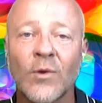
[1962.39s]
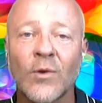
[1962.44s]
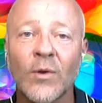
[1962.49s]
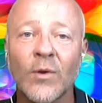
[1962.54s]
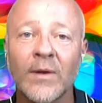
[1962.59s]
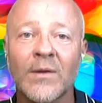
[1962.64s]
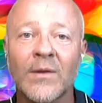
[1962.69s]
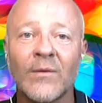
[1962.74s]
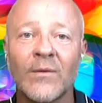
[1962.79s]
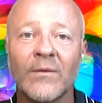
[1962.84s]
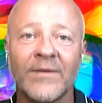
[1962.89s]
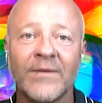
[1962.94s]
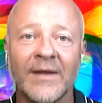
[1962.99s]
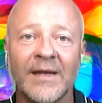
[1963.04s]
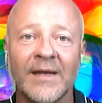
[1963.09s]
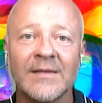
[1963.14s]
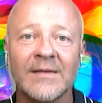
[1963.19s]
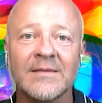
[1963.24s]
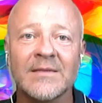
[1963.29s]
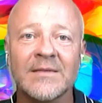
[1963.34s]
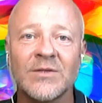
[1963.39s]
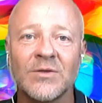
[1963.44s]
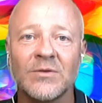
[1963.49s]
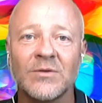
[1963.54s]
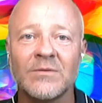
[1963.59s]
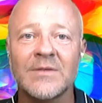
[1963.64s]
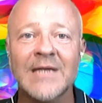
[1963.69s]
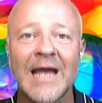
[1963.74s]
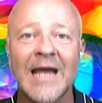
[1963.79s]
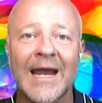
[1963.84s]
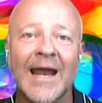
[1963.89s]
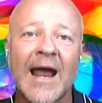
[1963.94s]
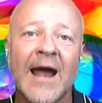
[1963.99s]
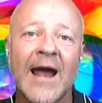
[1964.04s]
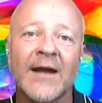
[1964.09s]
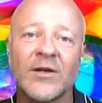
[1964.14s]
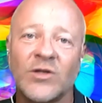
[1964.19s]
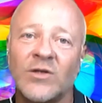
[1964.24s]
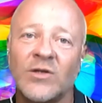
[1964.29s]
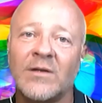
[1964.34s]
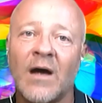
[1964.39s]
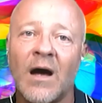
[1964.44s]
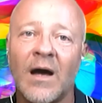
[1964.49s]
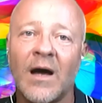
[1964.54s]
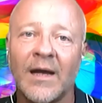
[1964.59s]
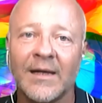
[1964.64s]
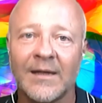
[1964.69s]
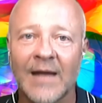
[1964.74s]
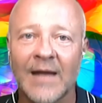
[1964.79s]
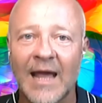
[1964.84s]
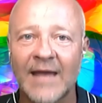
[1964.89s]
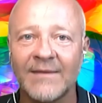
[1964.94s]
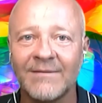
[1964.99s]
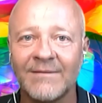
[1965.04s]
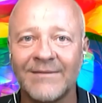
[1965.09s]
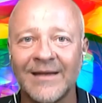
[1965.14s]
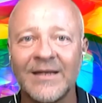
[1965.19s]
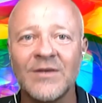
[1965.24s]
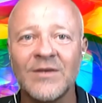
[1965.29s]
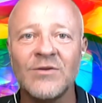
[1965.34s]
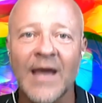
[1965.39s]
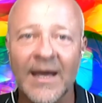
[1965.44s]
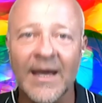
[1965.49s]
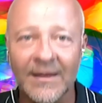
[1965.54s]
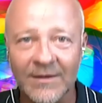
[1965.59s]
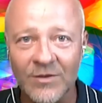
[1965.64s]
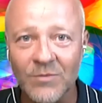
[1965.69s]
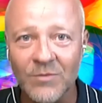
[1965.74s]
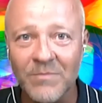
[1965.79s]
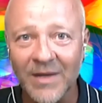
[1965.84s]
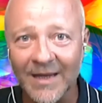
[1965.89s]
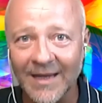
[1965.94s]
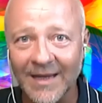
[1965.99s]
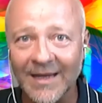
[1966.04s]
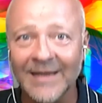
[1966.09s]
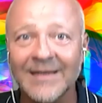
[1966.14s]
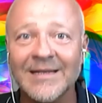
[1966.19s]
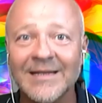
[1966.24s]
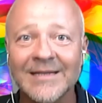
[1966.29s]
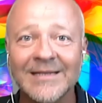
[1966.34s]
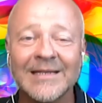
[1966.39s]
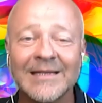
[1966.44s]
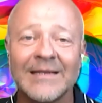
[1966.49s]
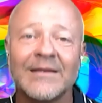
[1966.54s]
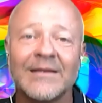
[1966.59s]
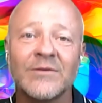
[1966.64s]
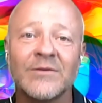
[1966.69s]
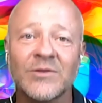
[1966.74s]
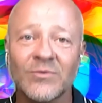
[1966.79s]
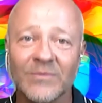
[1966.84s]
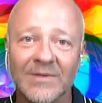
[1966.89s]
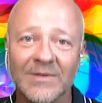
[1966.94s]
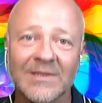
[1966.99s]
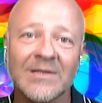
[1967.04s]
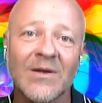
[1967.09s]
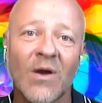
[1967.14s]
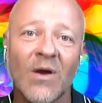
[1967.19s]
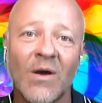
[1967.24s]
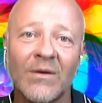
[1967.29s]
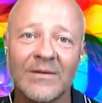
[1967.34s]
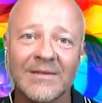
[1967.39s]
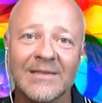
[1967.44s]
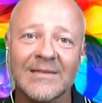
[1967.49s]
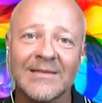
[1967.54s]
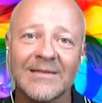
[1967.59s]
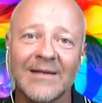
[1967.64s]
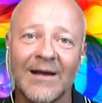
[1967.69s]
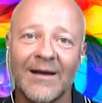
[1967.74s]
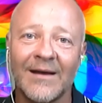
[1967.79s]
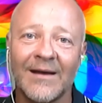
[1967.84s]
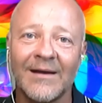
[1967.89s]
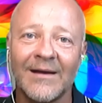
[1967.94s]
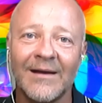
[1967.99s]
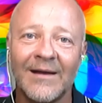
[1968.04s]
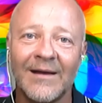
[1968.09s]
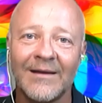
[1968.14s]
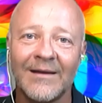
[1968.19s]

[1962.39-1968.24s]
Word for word: critical things to take action on and then and you begin to see those results uh,